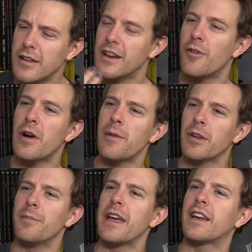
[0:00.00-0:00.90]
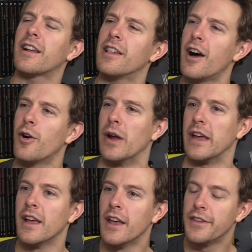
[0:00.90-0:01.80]
you know what? I'm going to make it
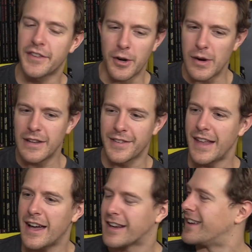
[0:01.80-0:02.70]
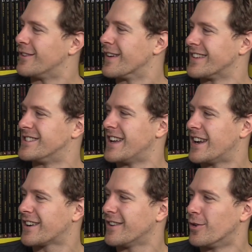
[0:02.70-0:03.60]
Chloe. So it's not a kid with a
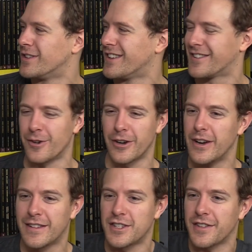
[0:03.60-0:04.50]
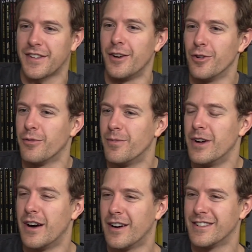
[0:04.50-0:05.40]
genetic disorder. Nope. It's just an old,
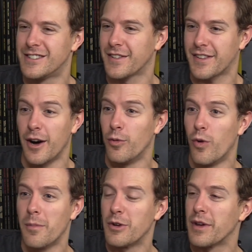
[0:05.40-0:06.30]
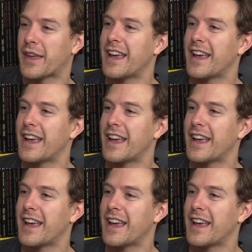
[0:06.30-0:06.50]
uh, just a woman with